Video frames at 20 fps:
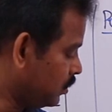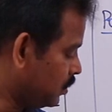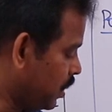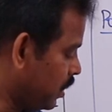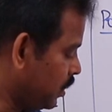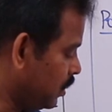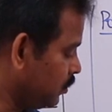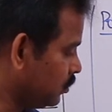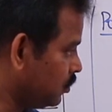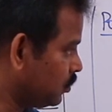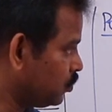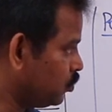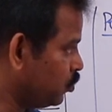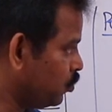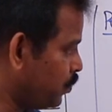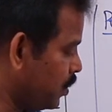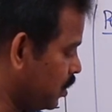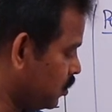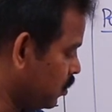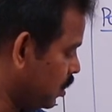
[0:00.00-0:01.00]
current
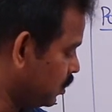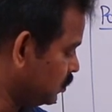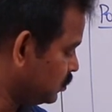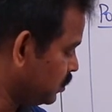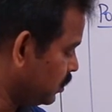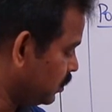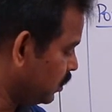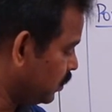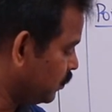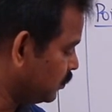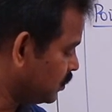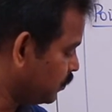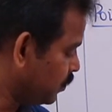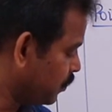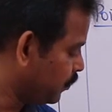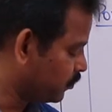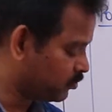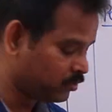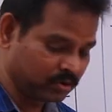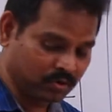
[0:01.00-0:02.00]
2 pi constant inversely
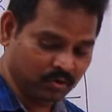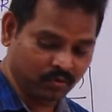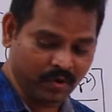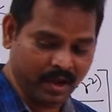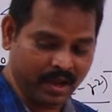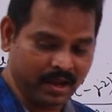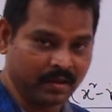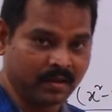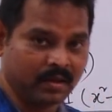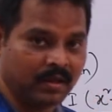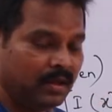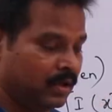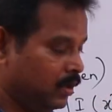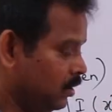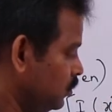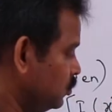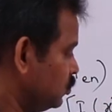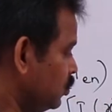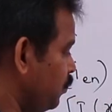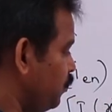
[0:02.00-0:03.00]
proportional to y.
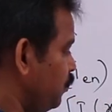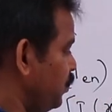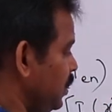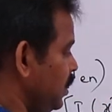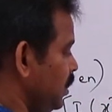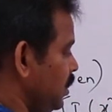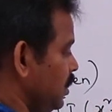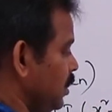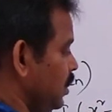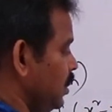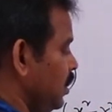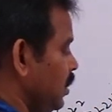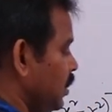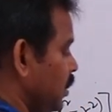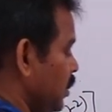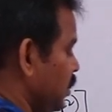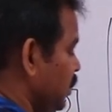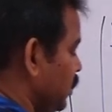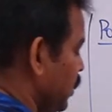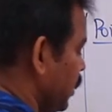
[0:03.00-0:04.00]
So B,
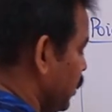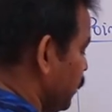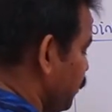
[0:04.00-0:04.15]
here